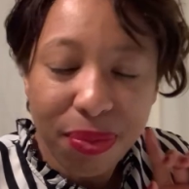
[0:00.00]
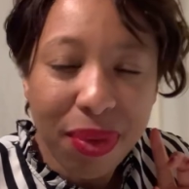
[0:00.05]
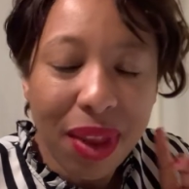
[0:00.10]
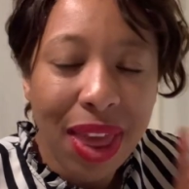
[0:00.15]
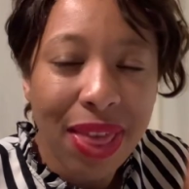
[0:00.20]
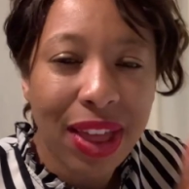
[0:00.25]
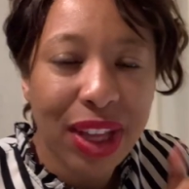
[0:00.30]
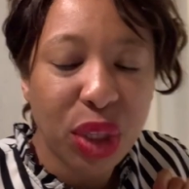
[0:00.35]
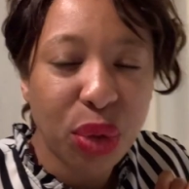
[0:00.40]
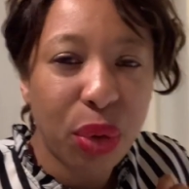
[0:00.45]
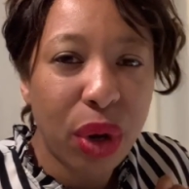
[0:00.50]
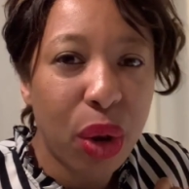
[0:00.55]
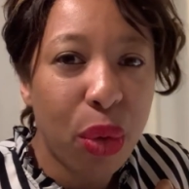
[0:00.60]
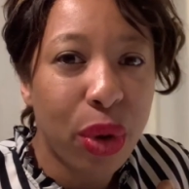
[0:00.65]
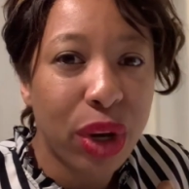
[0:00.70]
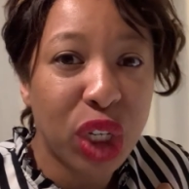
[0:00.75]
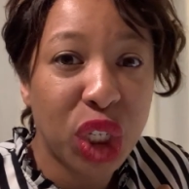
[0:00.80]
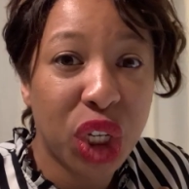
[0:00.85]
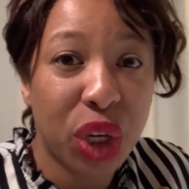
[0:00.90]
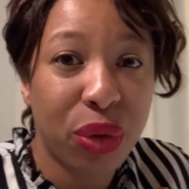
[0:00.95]
That's what I want
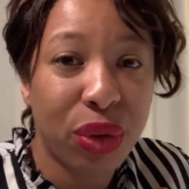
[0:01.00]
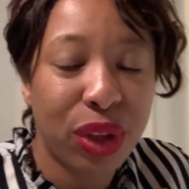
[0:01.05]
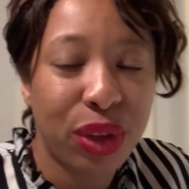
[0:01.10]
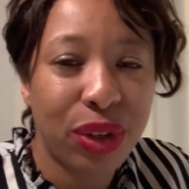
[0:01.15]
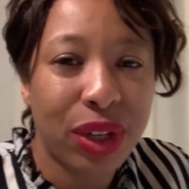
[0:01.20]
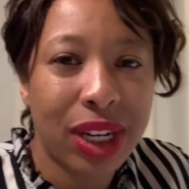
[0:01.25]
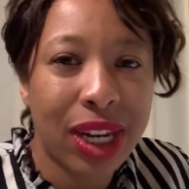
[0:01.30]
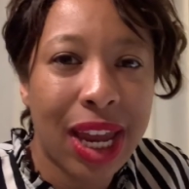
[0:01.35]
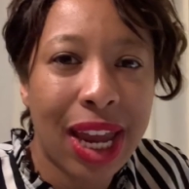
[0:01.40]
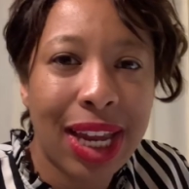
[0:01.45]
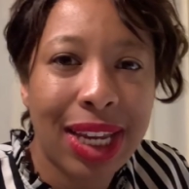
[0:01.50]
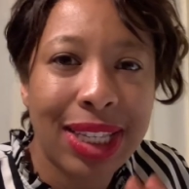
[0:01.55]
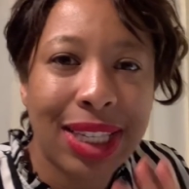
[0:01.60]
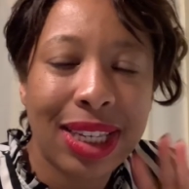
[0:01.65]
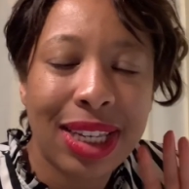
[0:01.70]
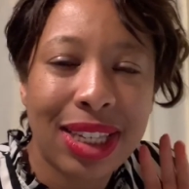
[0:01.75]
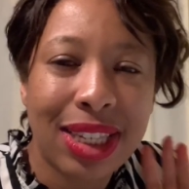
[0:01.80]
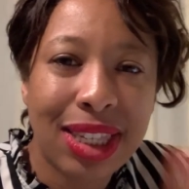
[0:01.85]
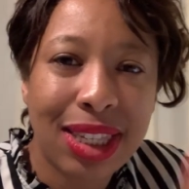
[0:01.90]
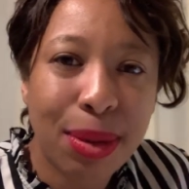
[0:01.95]
to share with you today is
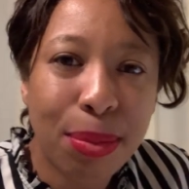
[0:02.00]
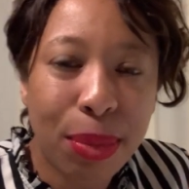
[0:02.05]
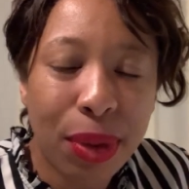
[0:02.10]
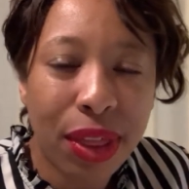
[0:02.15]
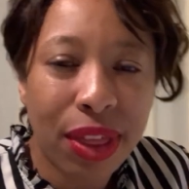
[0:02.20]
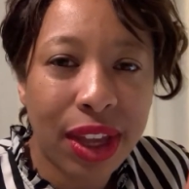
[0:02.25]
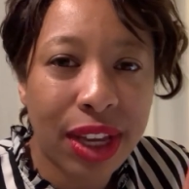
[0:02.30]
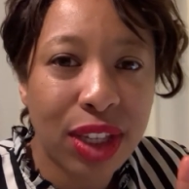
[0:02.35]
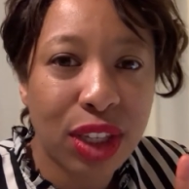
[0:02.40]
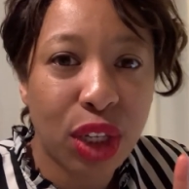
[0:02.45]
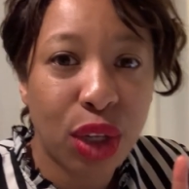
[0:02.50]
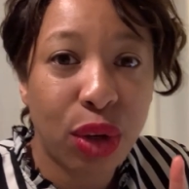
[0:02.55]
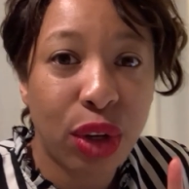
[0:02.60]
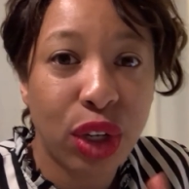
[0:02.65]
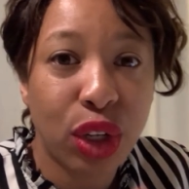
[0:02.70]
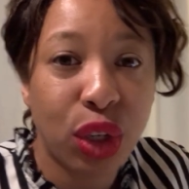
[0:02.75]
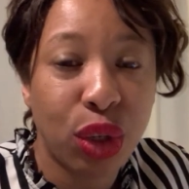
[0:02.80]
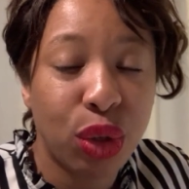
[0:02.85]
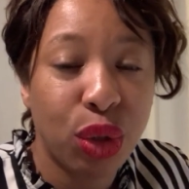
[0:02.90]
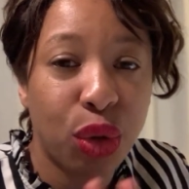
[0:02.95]
simple things that you can
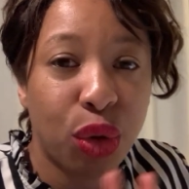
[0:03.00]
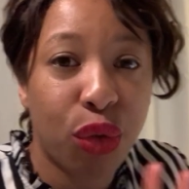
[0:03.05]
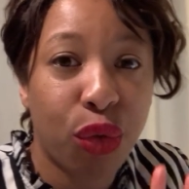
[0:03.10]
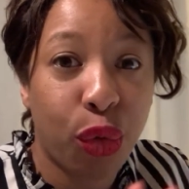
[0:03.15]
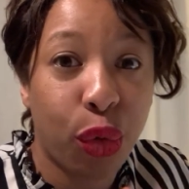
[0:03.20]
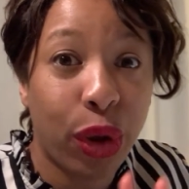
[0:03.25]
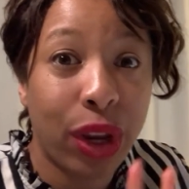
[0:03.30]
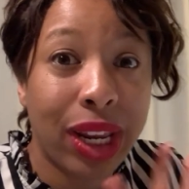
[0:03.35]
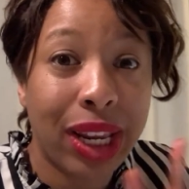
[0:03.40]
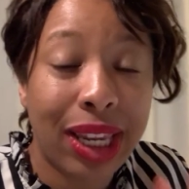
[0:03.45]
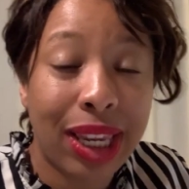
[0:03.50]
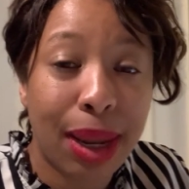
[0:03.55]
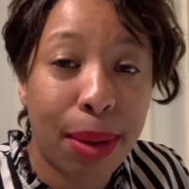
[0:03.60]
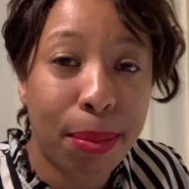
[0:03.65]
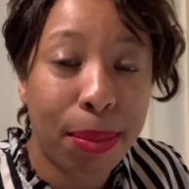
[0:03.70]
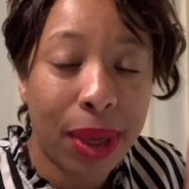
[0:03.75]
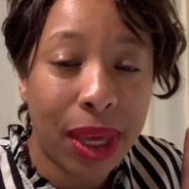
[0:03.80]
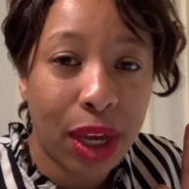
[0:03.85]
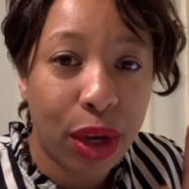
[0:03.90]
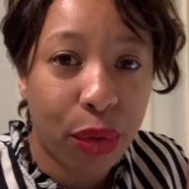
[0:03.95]
do to avoid
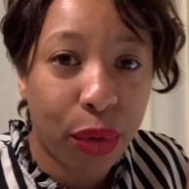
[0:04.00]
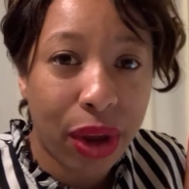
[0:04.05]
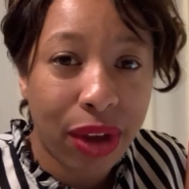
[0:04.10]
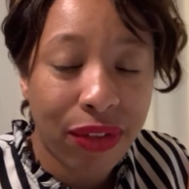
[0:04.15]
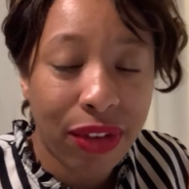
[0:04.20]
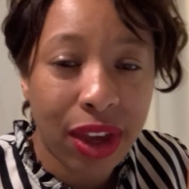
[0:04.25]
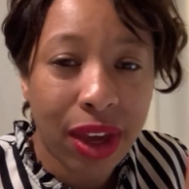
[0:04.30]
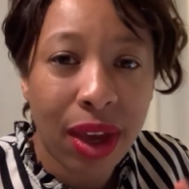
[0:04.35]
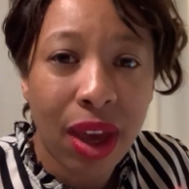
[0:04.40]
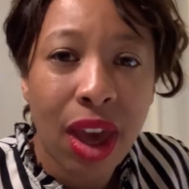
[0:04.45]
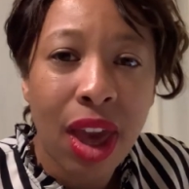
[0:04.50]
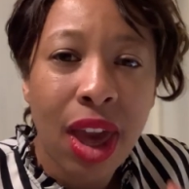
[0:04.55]
lumpy gravy.